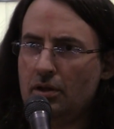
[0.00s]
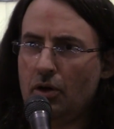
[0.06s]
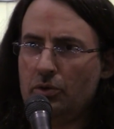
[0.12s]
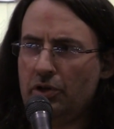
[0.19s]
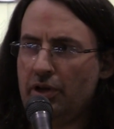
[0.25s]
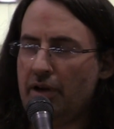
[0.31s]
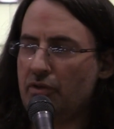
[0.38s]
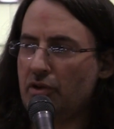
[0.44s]

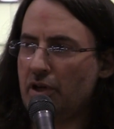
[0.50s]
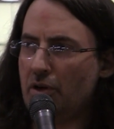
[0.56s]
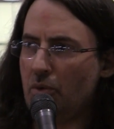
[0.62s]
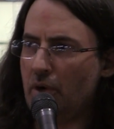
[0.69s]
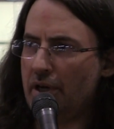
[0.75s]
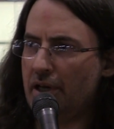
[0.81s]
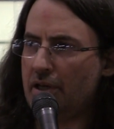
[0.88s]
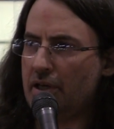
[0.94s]
Oh, you're never going
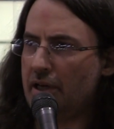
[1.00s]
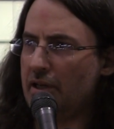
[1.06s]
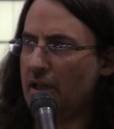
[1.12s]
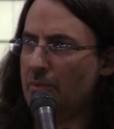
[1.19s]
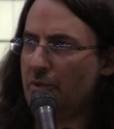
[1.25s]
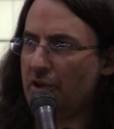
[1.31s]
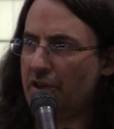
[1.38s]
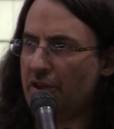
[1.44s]
to want to
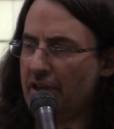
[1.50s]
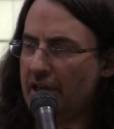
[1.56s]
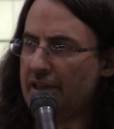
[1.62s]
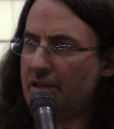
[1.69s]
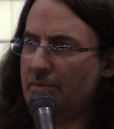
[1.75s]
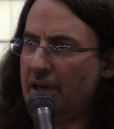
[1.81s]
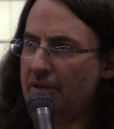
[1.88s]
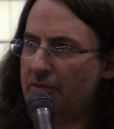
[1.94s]
cuddle up with the
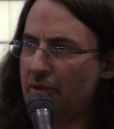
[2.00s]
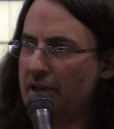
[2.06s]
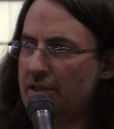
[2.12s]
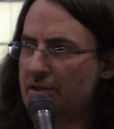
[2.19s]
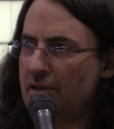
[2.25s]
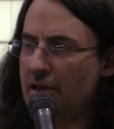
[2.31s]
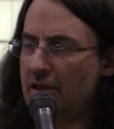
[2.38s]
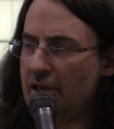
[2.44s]
thing that made
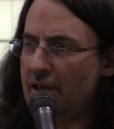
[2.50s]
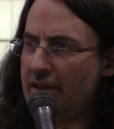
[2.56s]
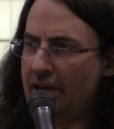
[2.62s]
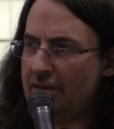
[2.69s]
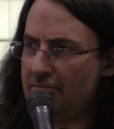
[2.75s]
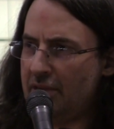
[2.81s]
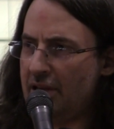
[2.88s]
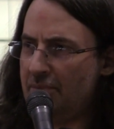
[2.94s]
friends, that, that,
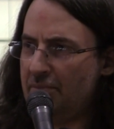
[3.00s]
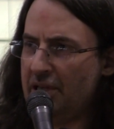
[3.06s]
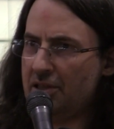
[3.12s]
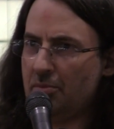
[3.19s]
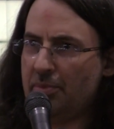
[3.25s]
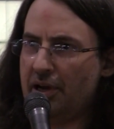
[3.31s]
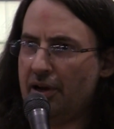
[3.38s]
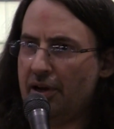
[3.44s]
that, that
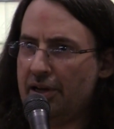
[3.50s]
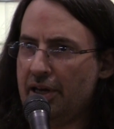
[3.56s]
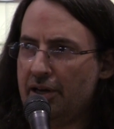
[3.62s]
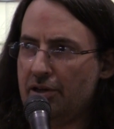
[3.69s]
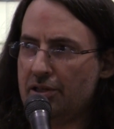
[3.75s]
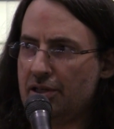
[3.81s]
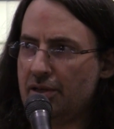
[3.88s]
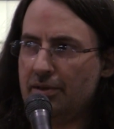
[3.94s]
beat the
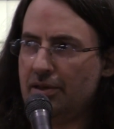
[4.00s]
paranetters.